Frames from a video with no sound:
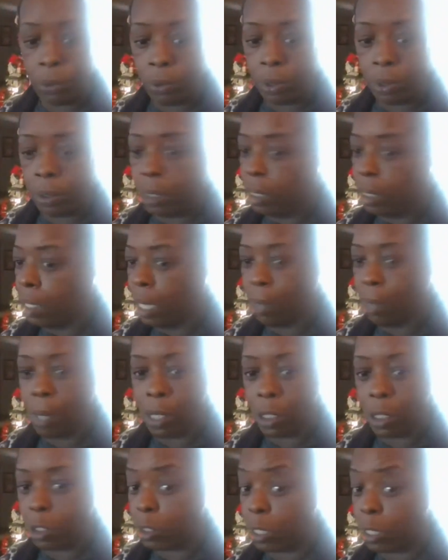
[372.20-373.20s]
do it. I'm
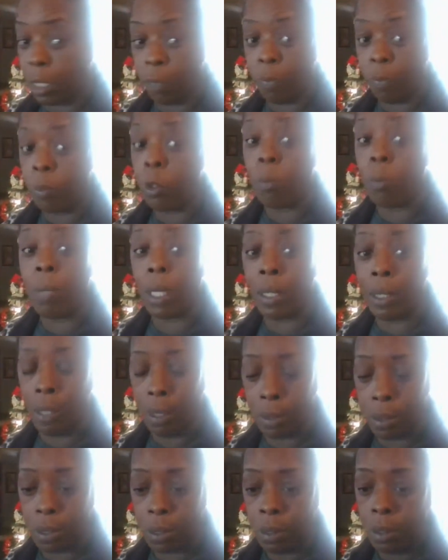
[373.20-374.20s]
not gonna take it from nobody
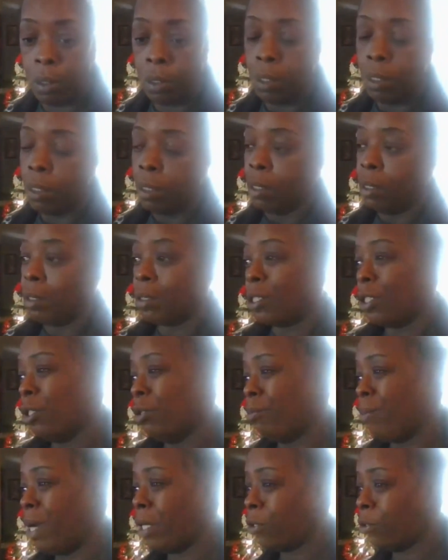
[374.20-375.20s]
else. So
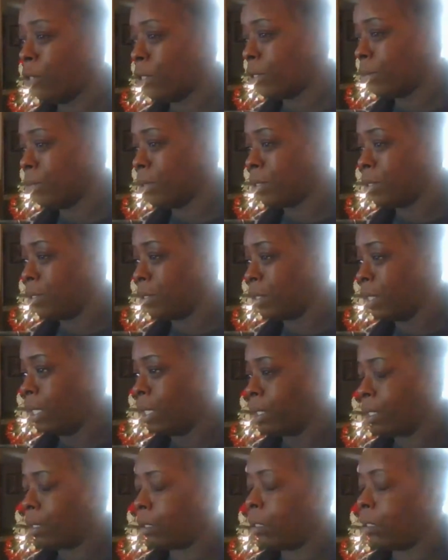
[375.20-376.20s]
my Christmas is
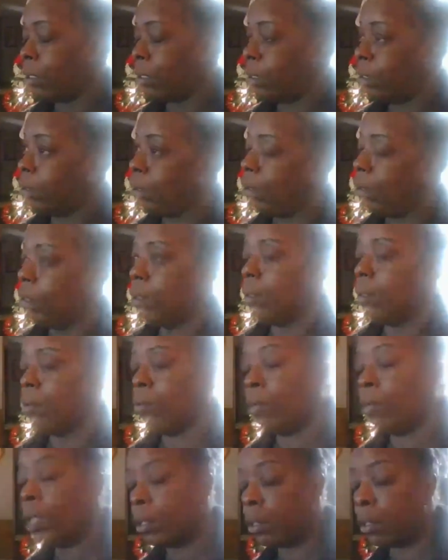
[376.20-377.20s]
like,
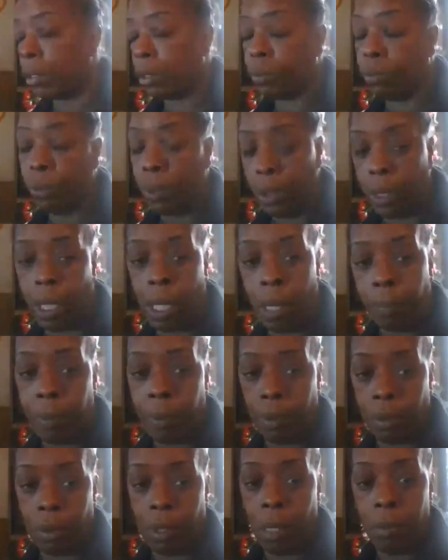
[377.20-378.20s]
what really
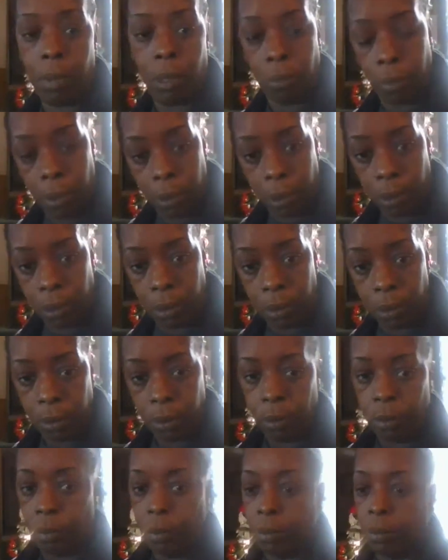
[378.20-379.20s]
happened? I mean, really.
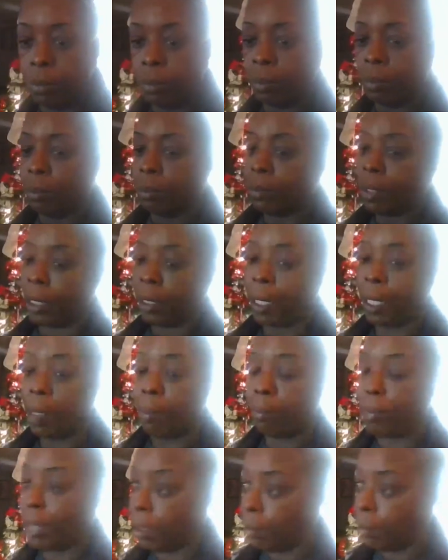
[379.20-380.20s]
I
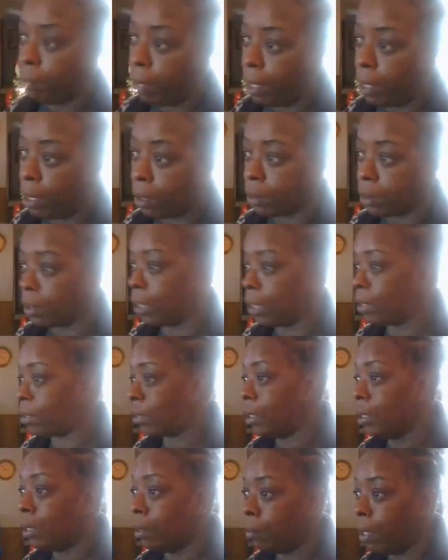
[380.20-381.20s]
can't blame the man because I ain't
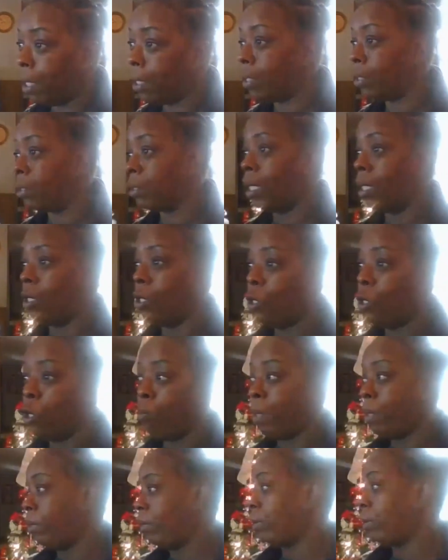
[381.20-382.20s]
seen the man. He's not
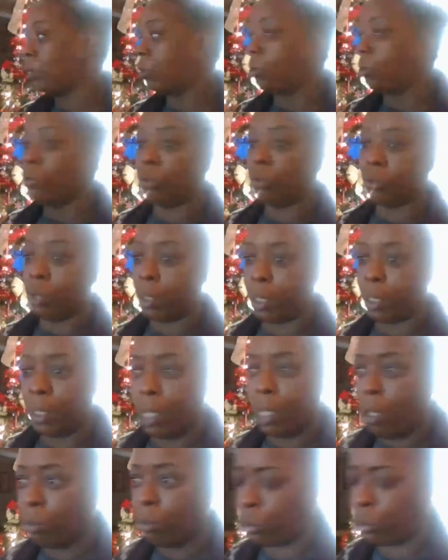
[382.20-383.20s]
home. Maybe he's just too drunk. He
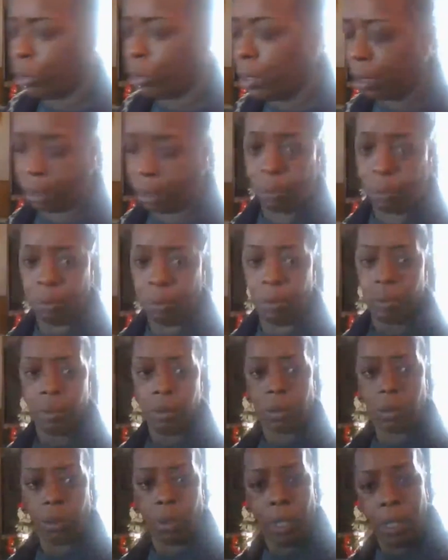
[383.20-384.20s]
don't drink.
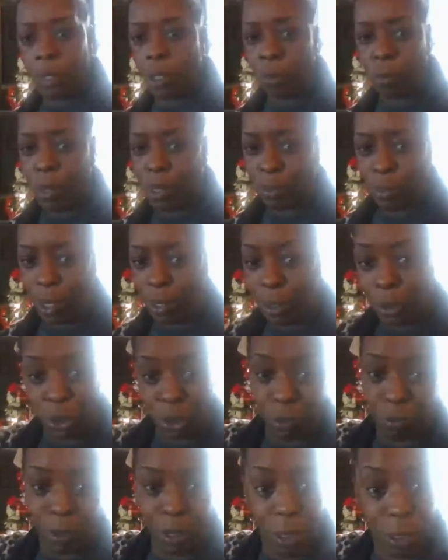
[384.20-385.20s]
So ain't no reason why you
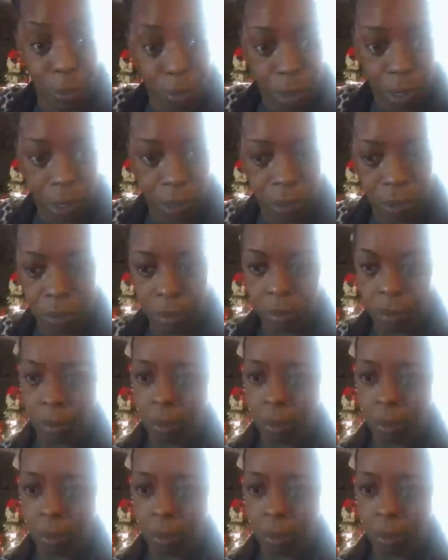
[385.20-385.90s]
shouldn't be here, right?